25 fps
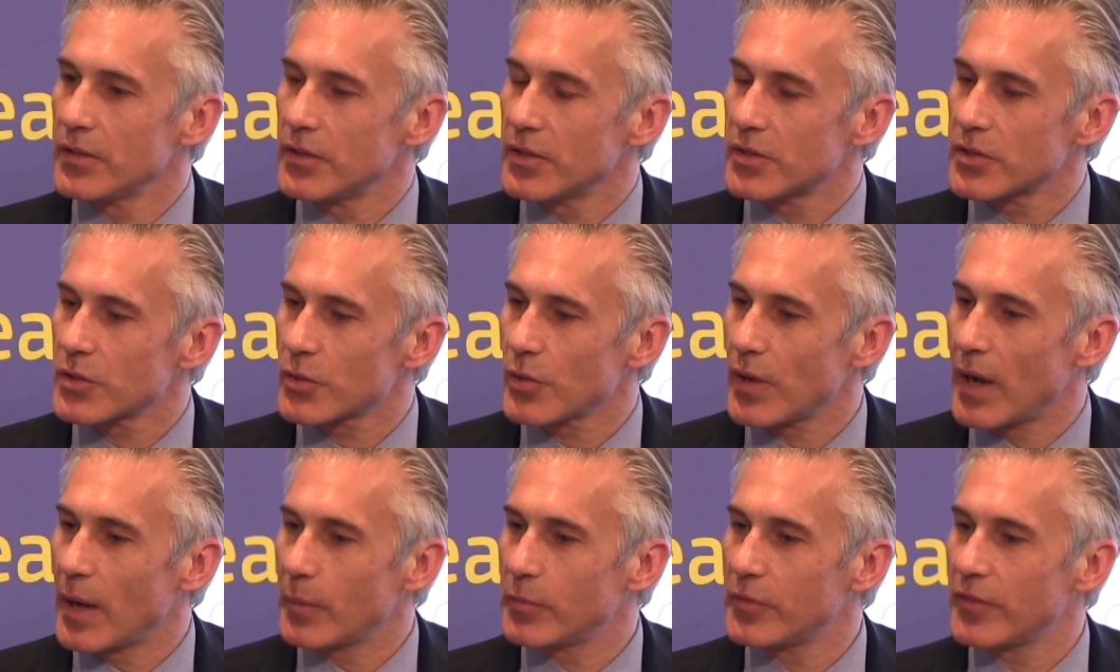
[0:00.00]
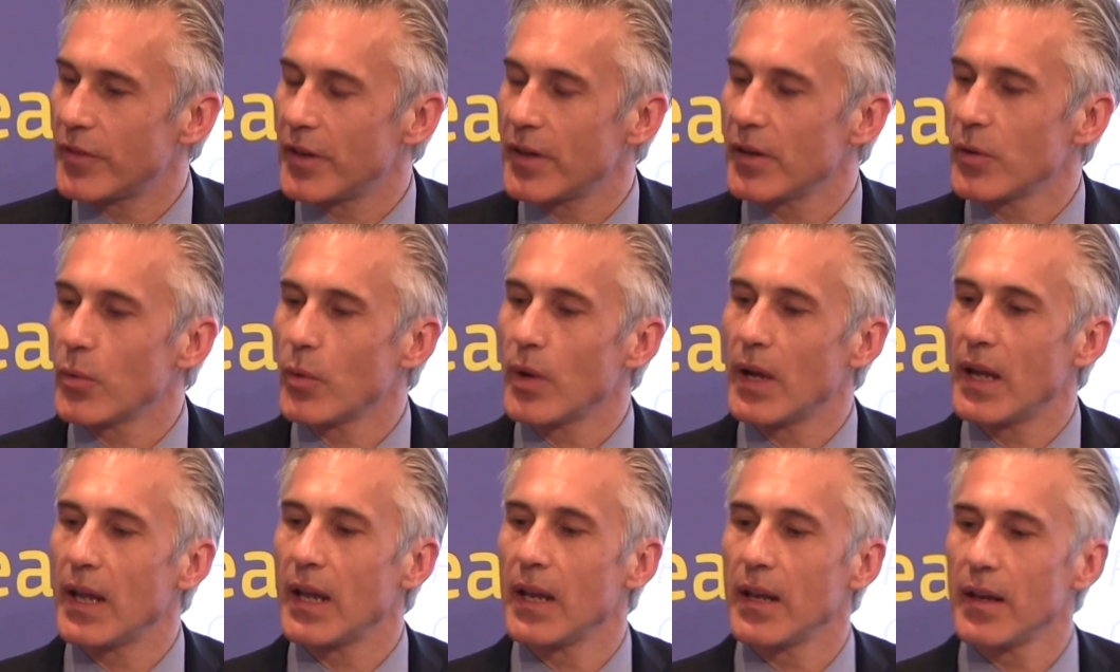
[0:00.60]
described very
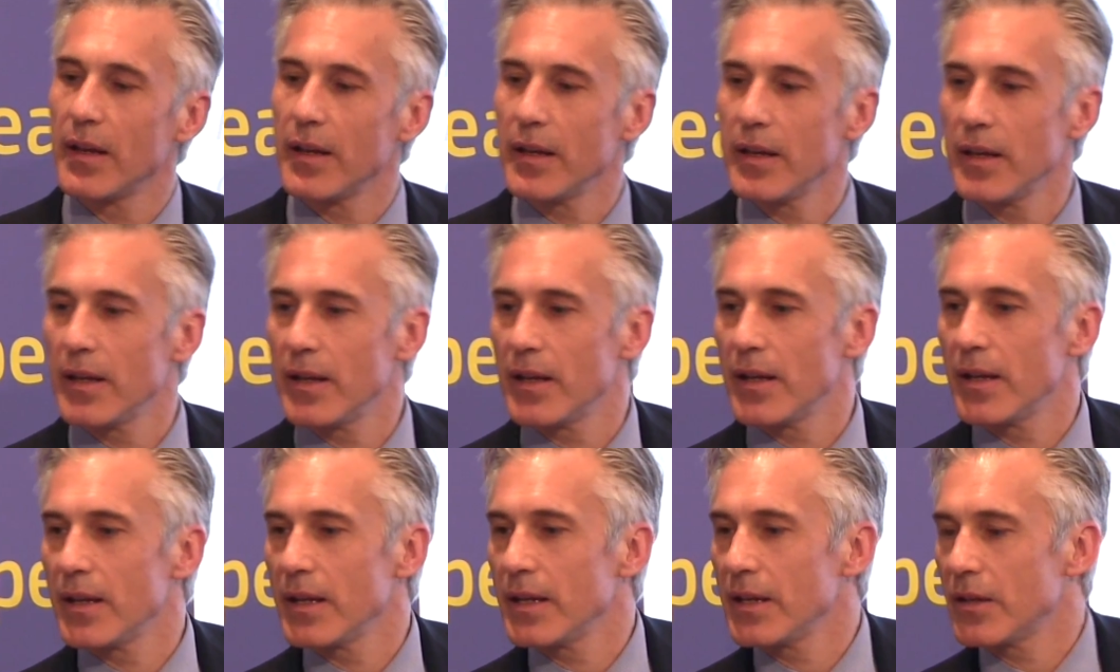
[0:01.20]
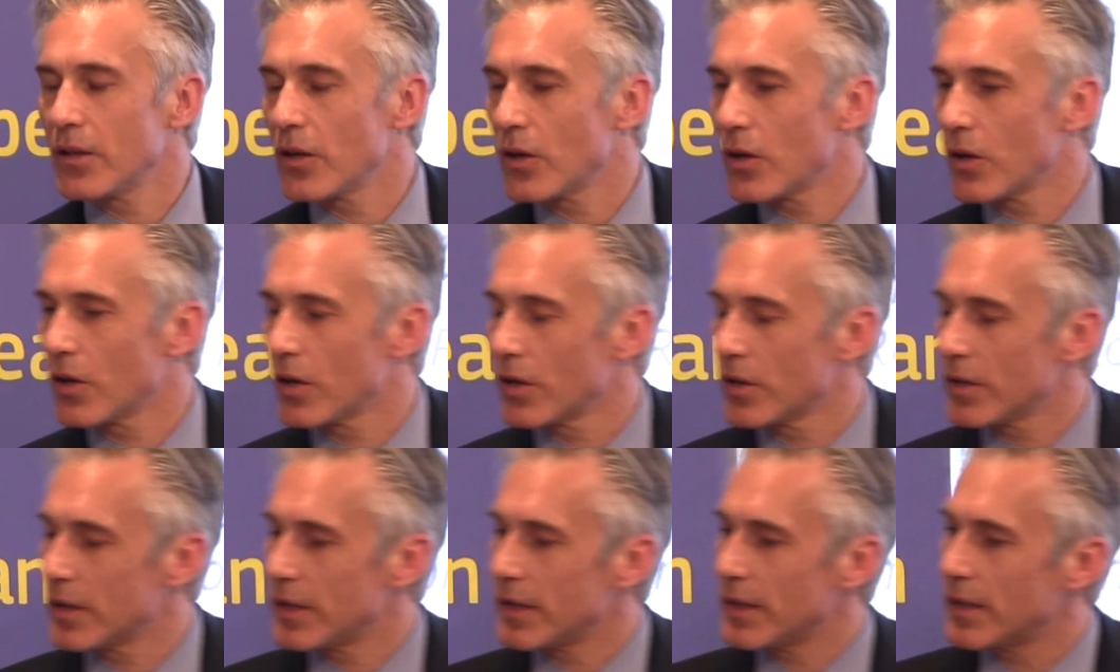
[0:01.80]
well in
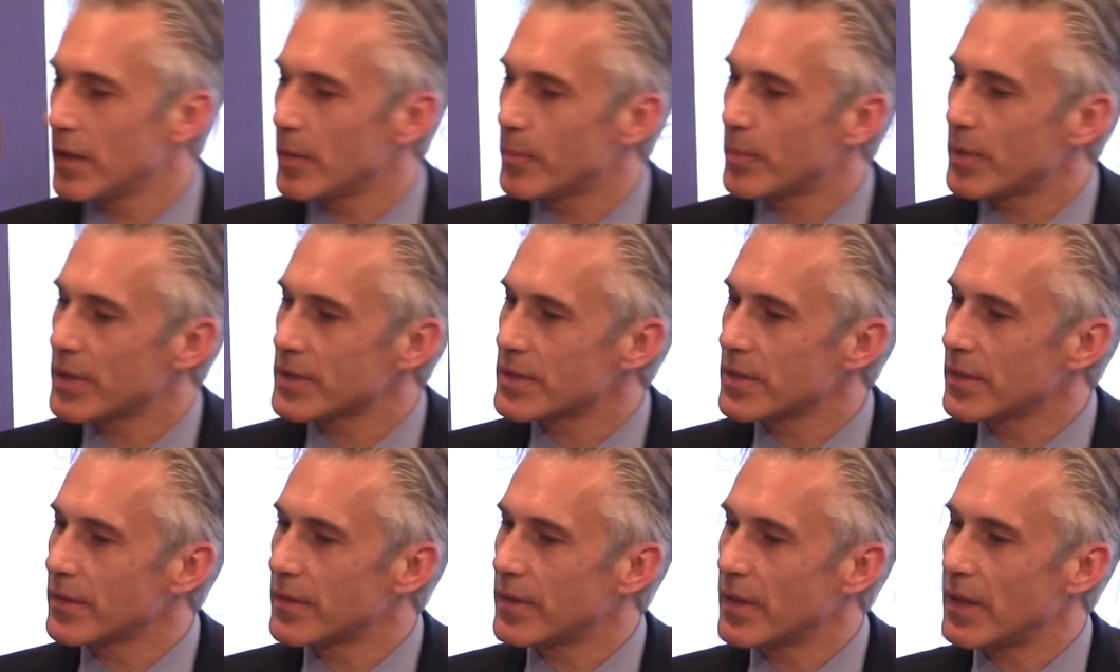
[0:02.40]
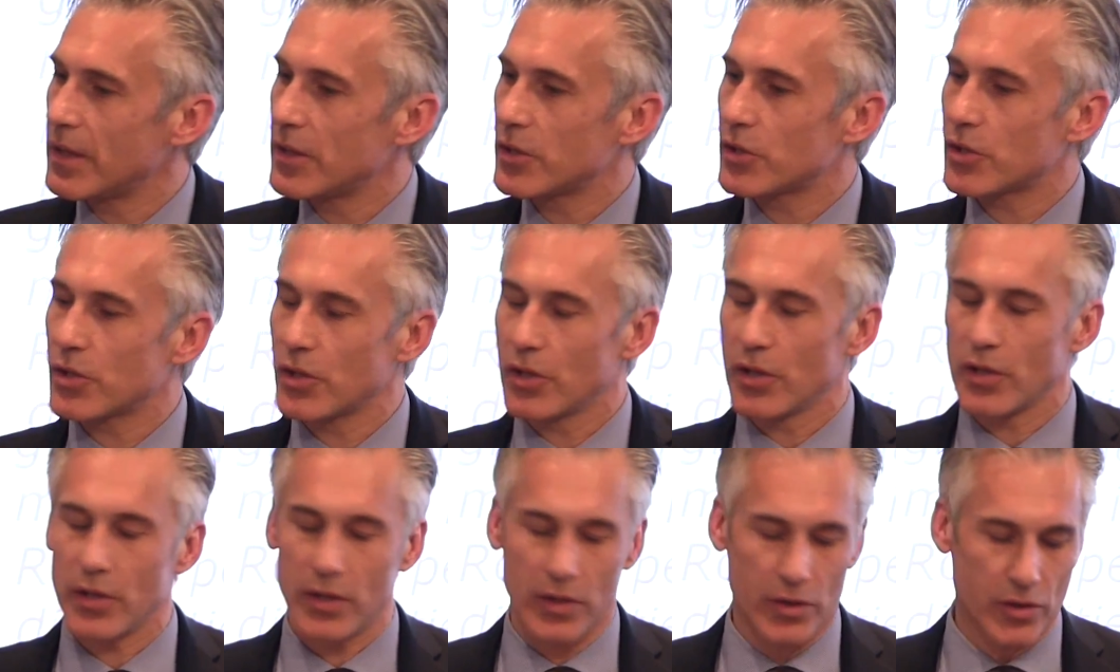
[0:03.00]
her
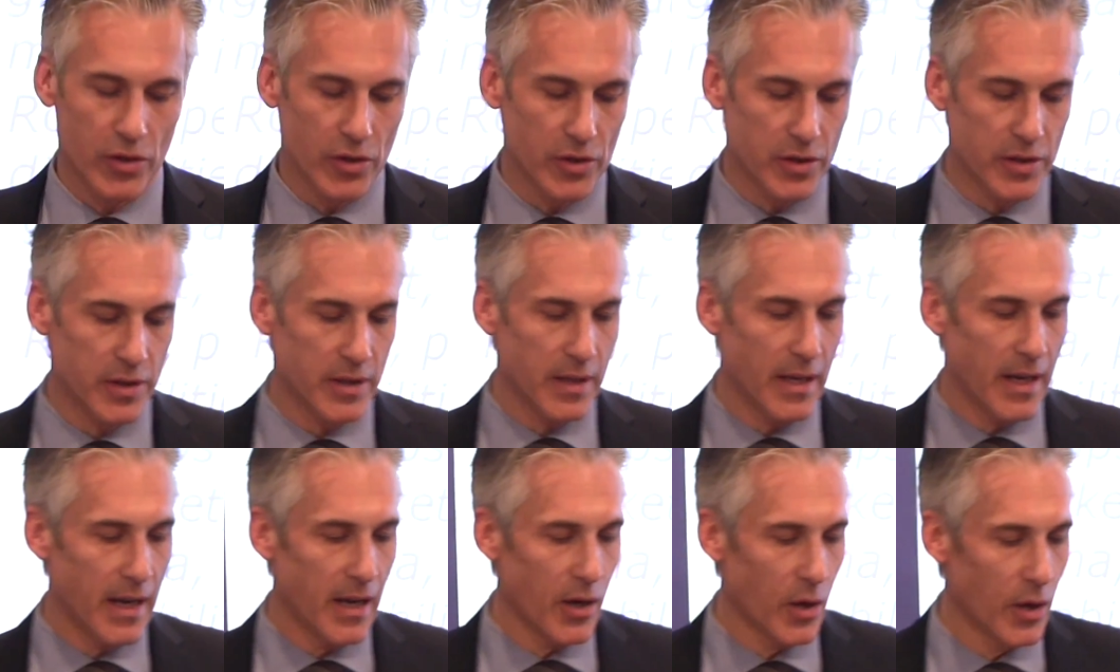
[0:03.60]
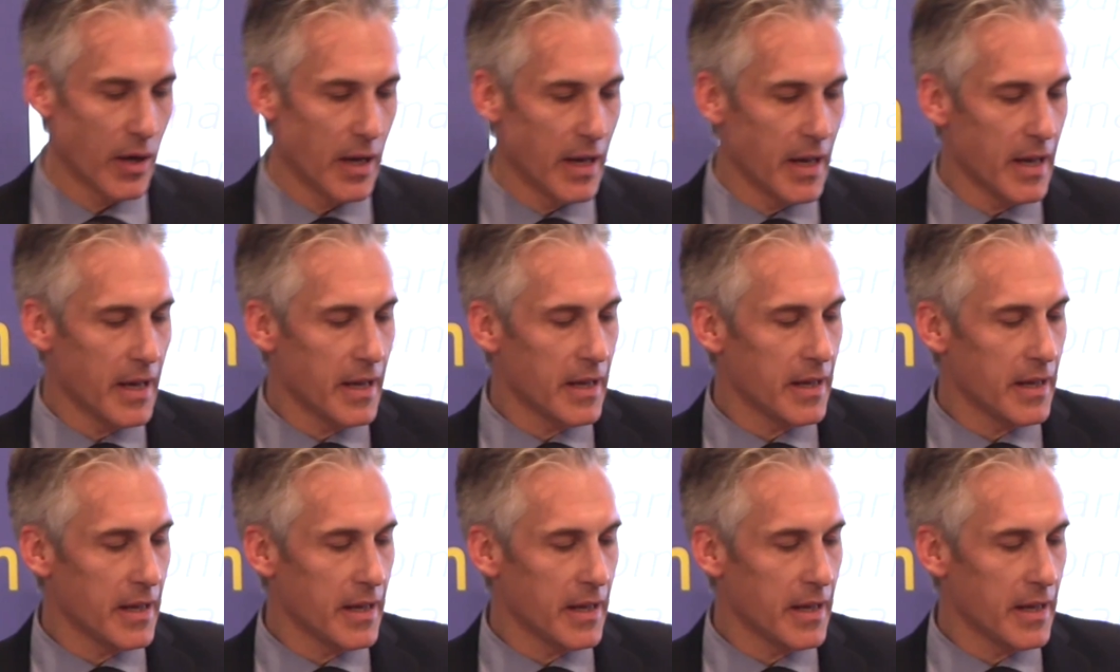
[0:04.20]
presentation just now,